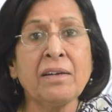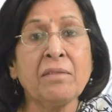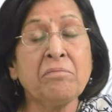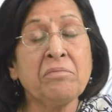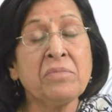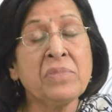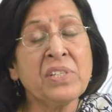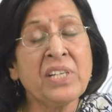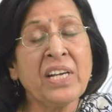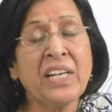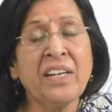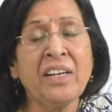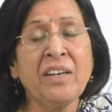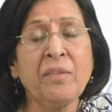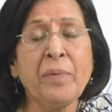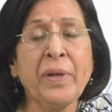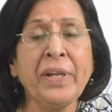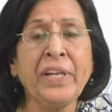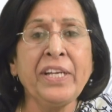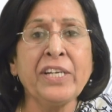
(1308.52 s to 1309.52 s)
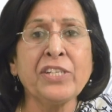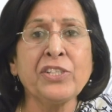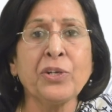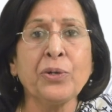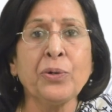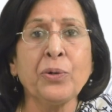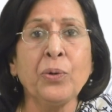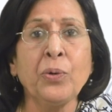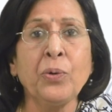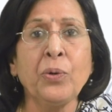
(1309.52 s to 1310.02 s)
said it many years
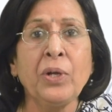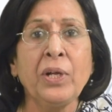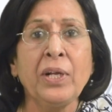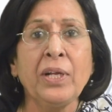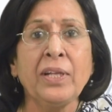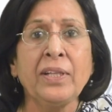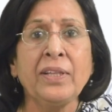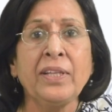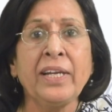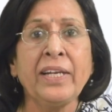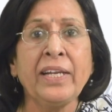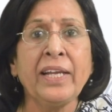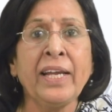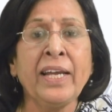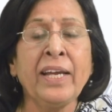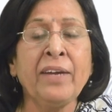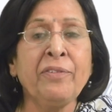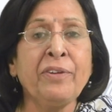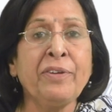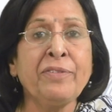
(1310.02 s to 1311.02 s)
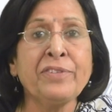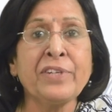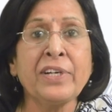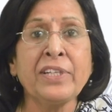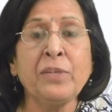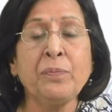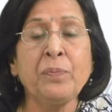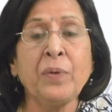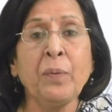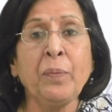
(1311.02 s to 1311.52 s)
ago that airwaves are
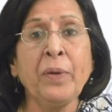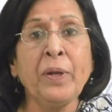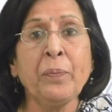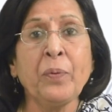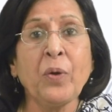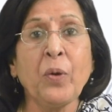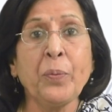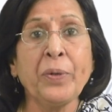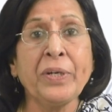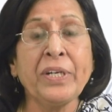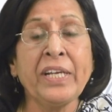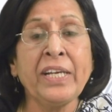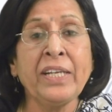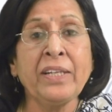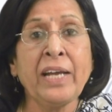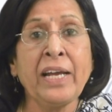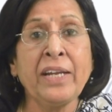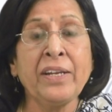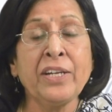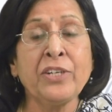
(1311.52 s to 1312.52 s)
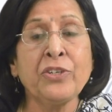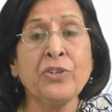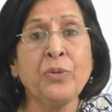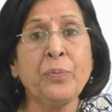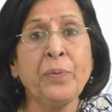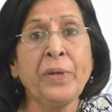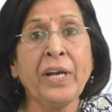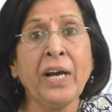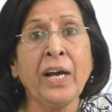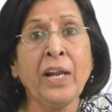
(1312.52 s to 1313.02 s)
the public property and it should
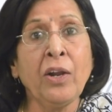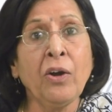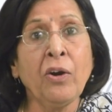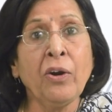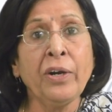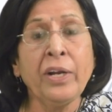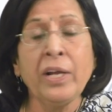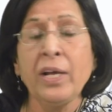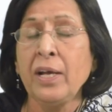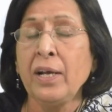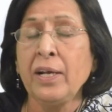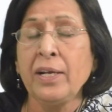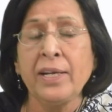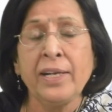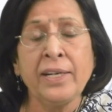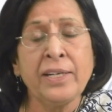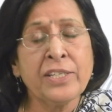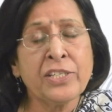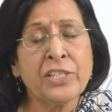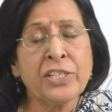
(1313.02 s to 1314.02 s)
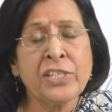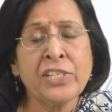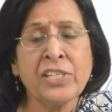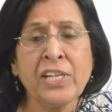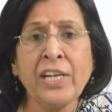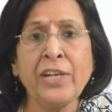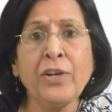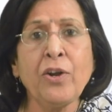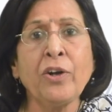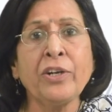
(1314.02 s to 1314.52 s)
be allowed, it is
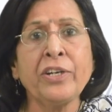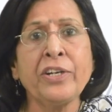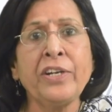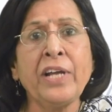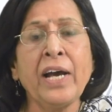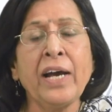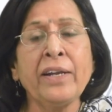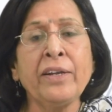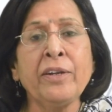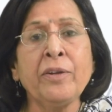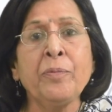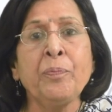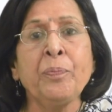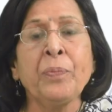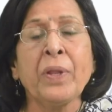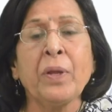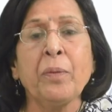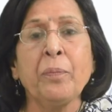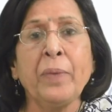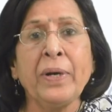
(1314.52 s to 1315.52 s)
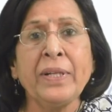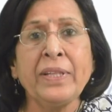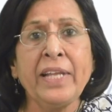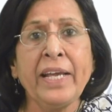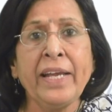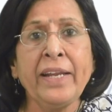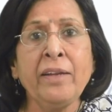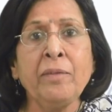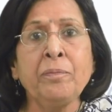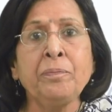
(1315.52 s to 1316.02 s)
still not done. But
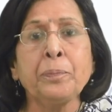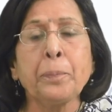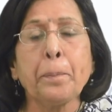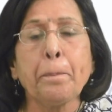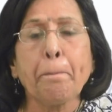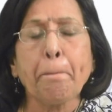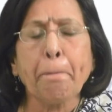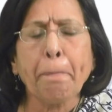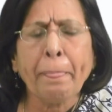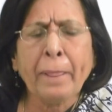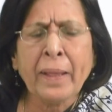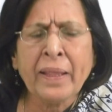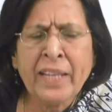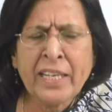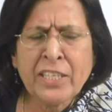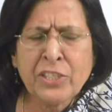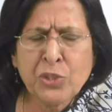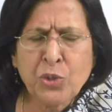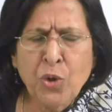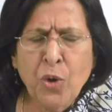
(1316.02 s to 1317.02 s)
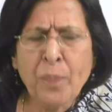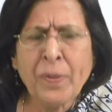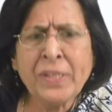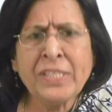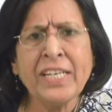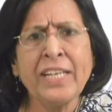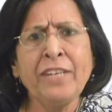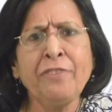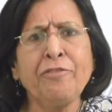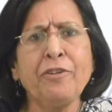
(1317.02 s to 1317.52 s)
then there's so much
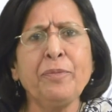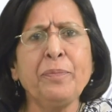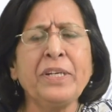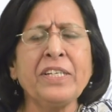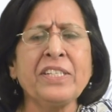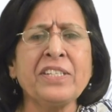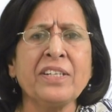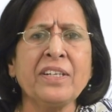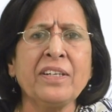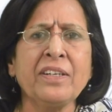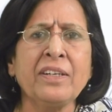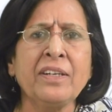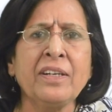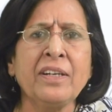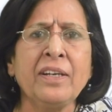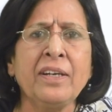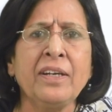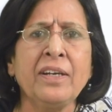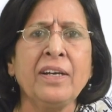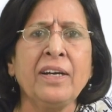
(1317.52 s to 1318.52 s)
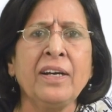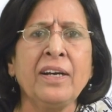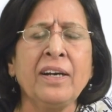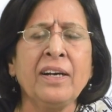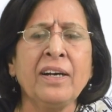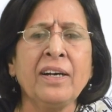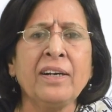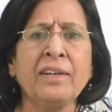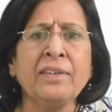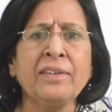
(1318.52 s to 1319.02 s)
information
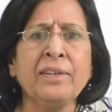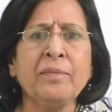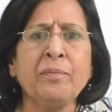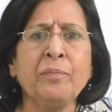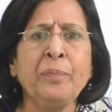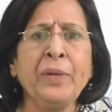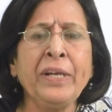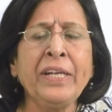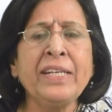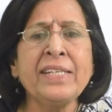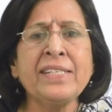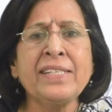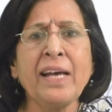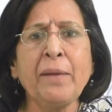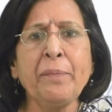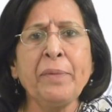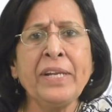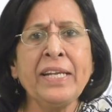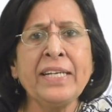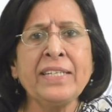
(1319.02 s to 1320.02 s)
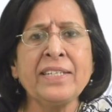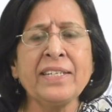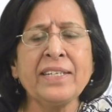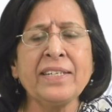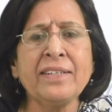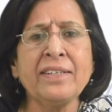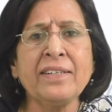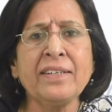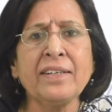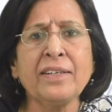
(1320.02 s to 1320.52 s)
being
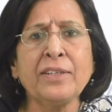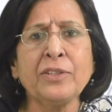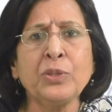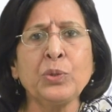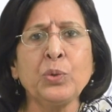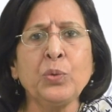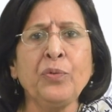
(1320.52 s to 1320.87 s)
disseminated through